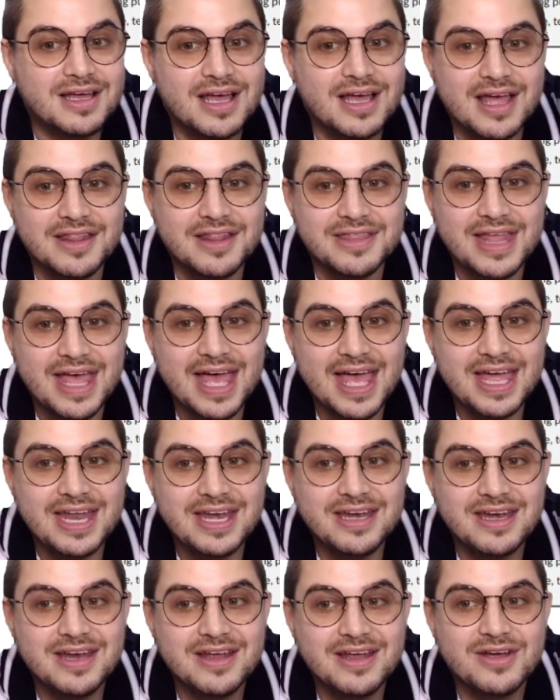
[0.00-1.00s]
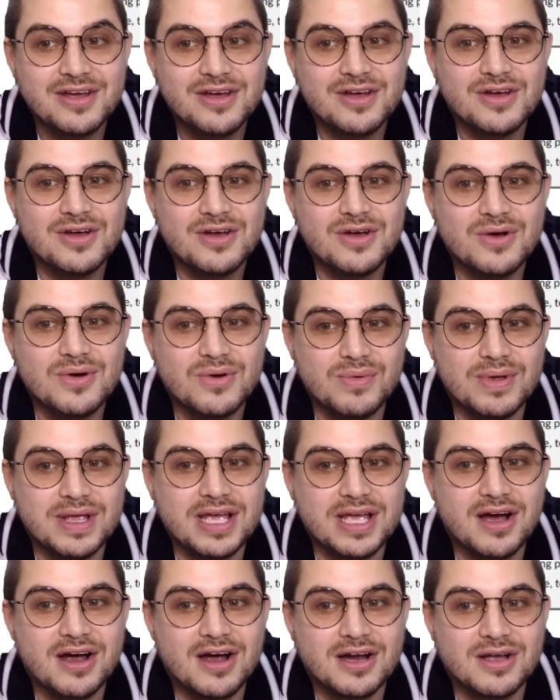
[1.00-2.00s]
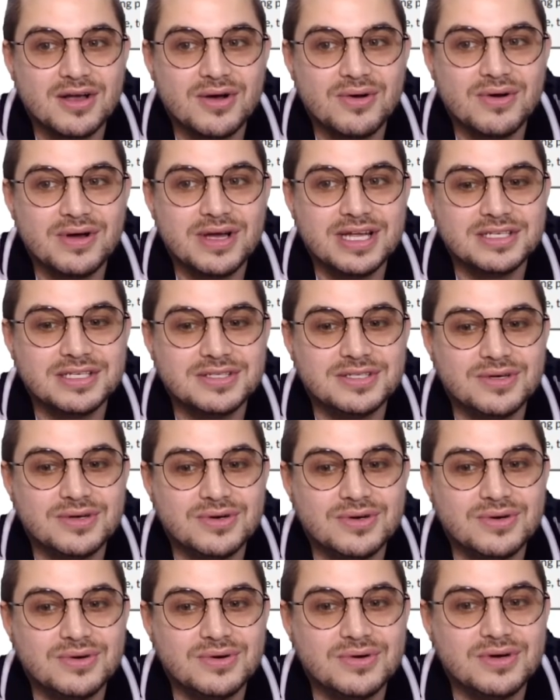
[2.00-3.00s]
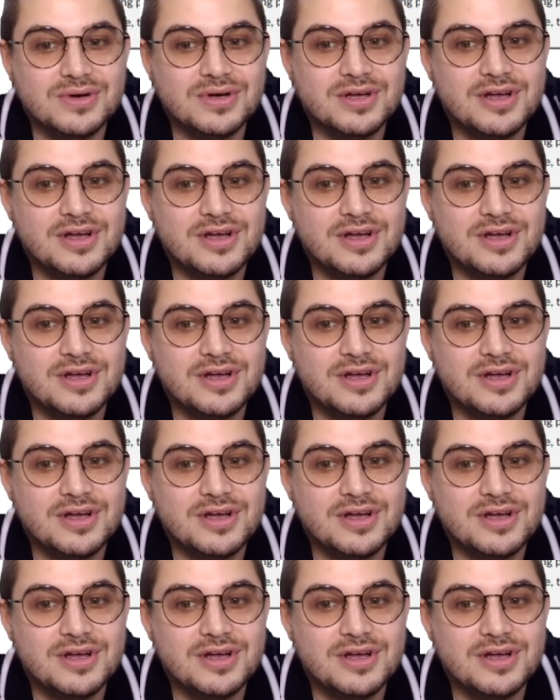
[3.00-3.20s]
And then we are going to